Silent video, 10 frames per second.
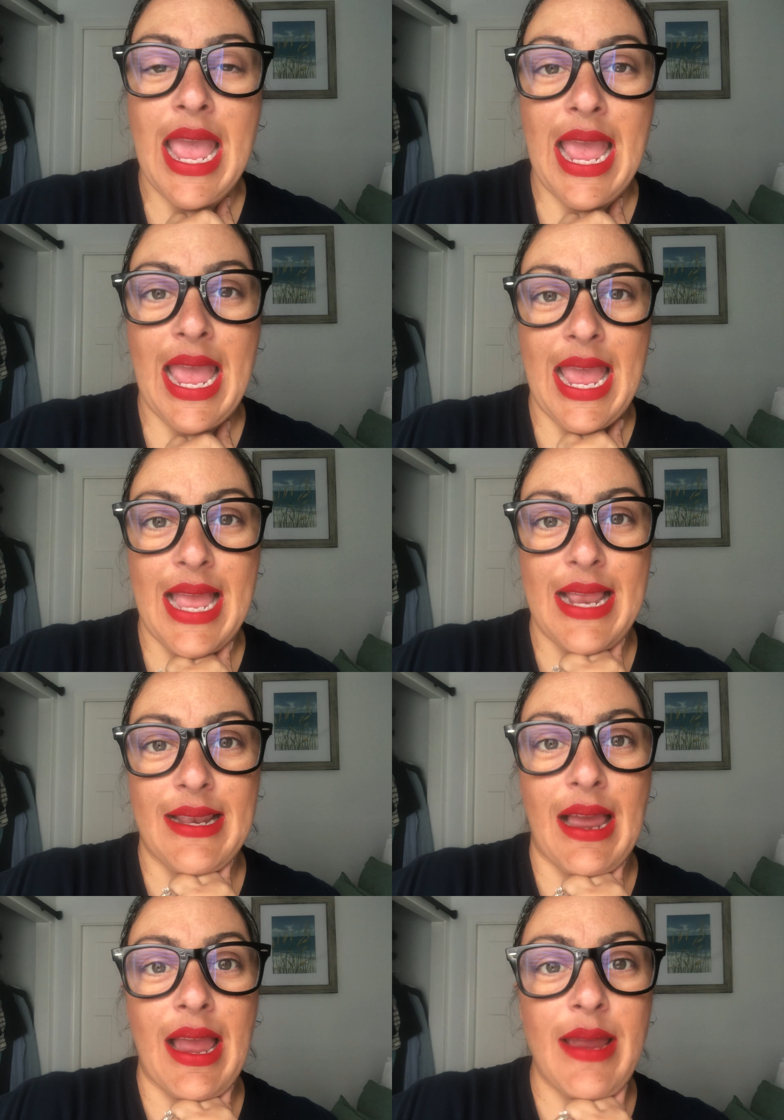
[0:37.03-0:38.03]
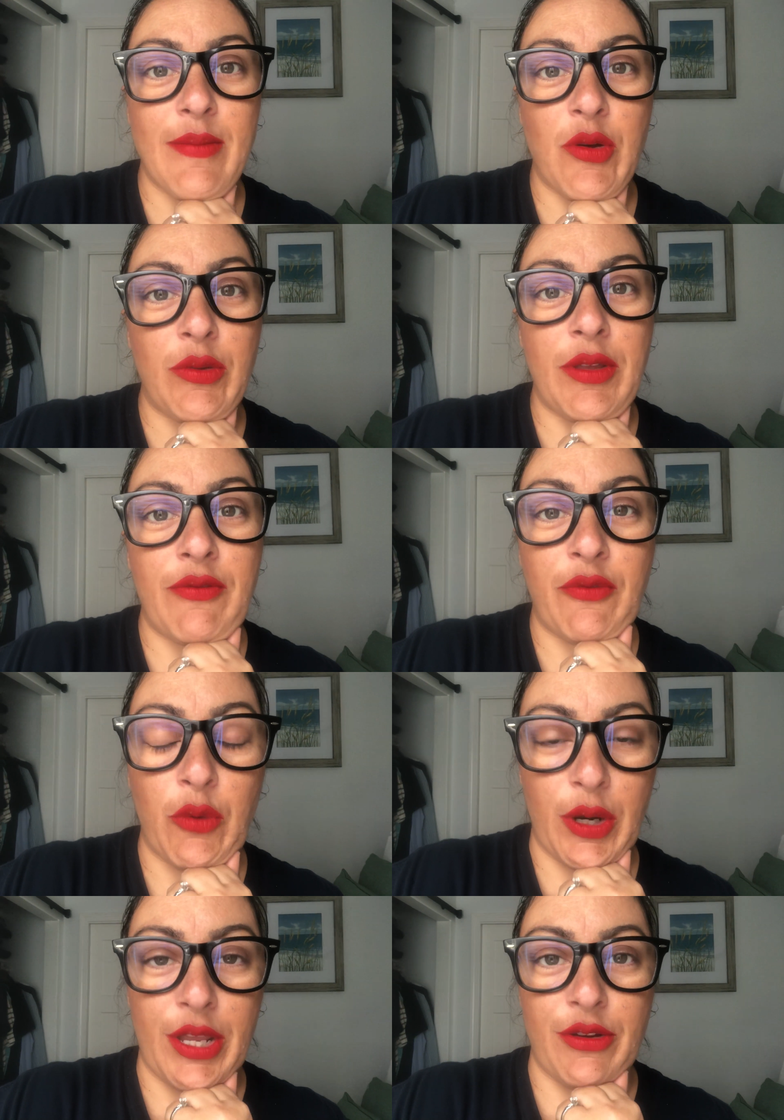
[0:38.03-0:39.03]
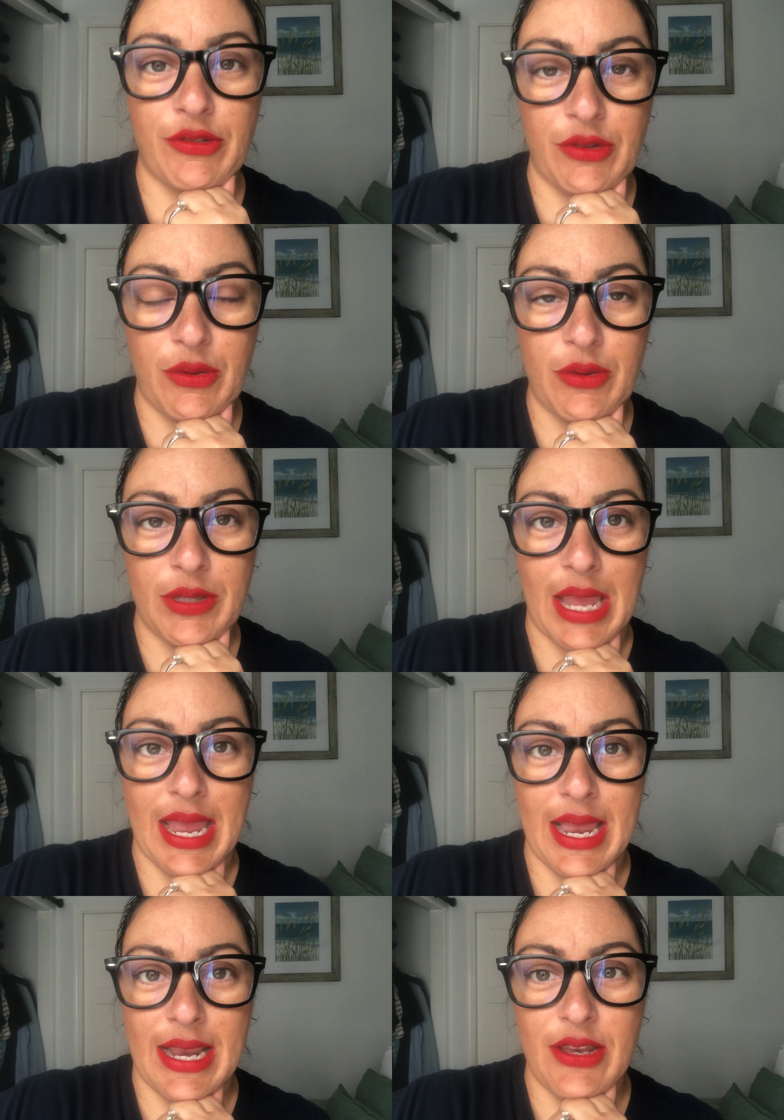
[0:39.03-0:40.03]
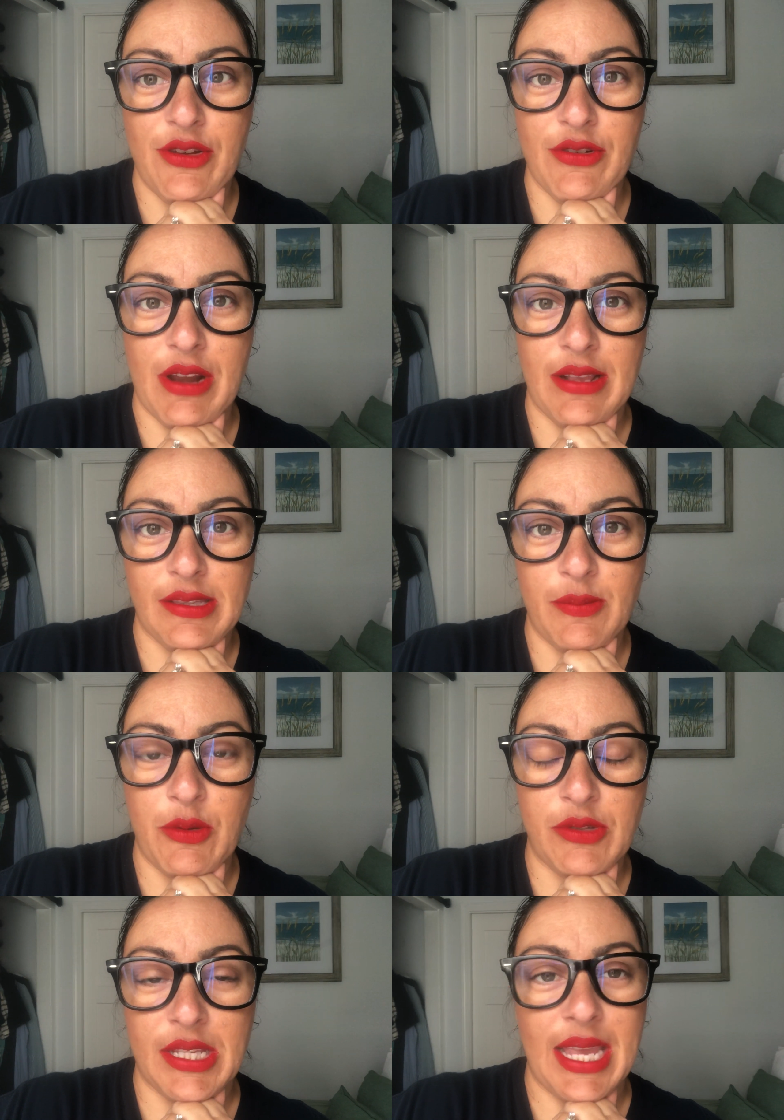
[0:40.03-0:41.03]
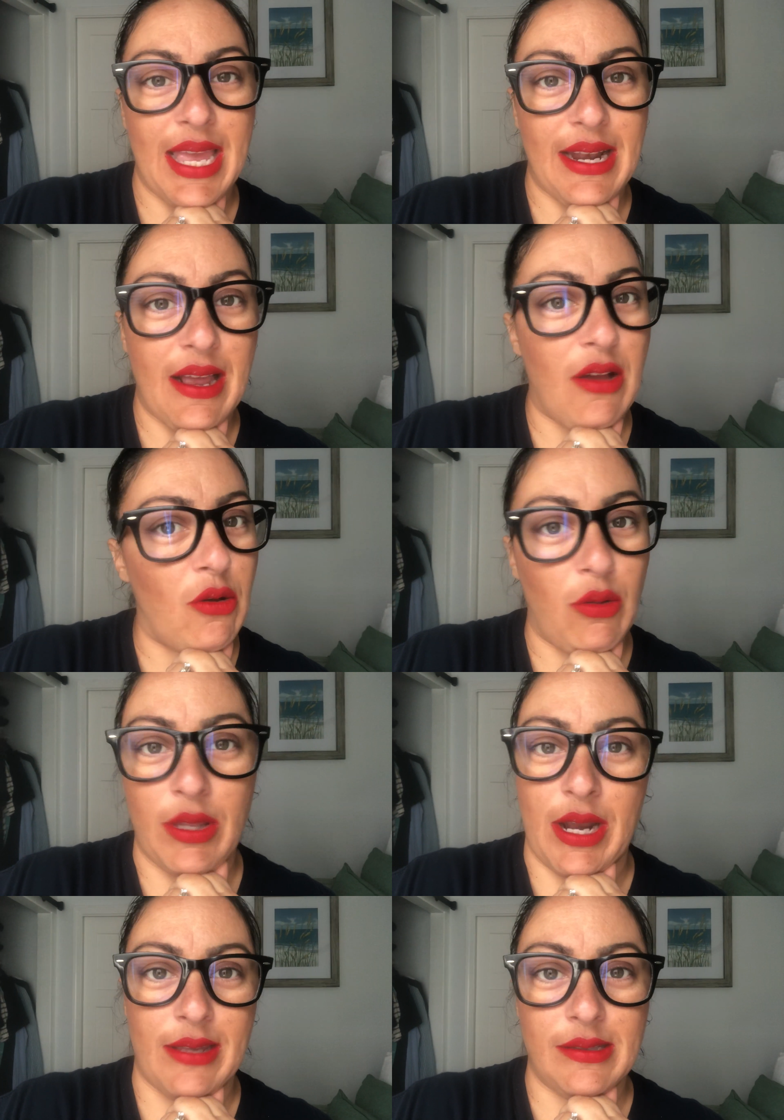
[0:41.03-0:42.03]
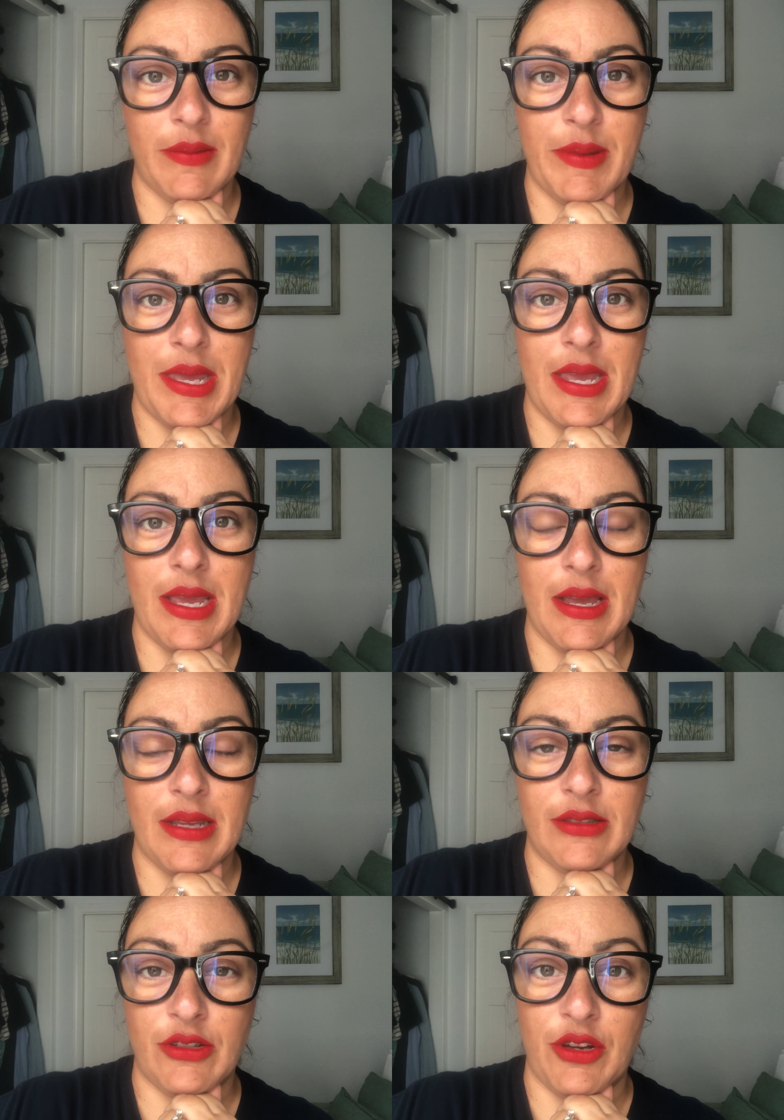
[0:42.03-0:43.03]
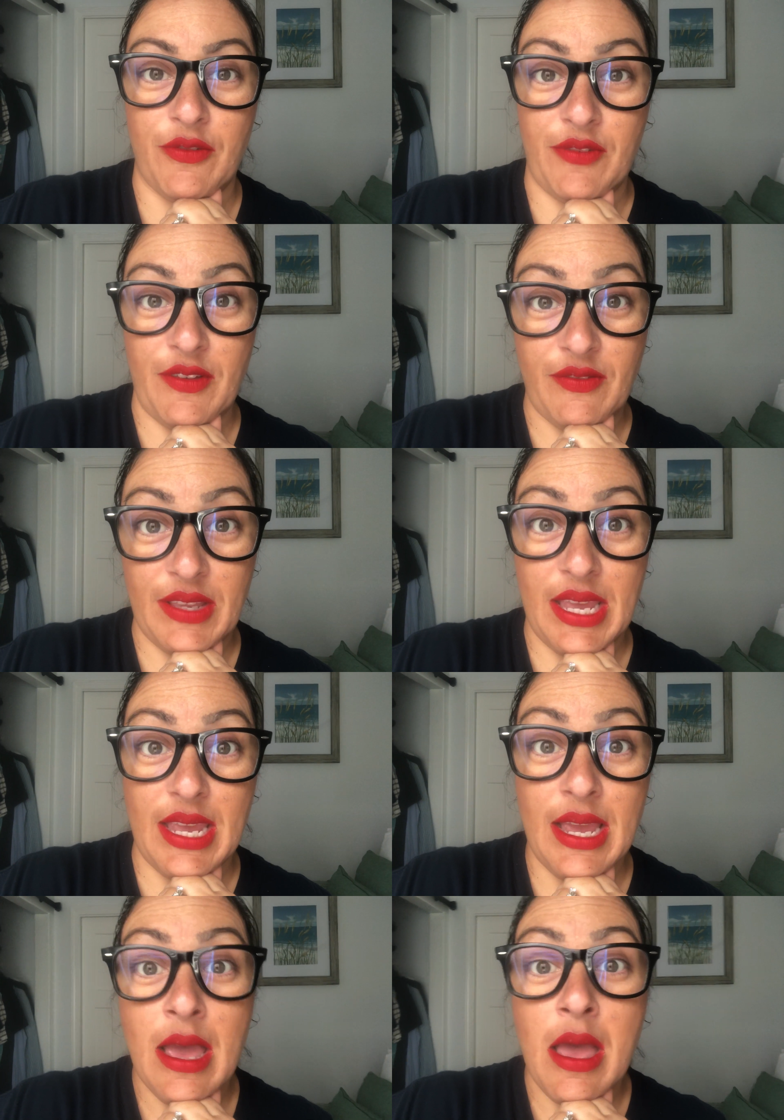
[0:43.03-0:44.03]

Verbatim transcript: And I am only 40 years old, and you're not supposed to get a colonoscopy until you're 50.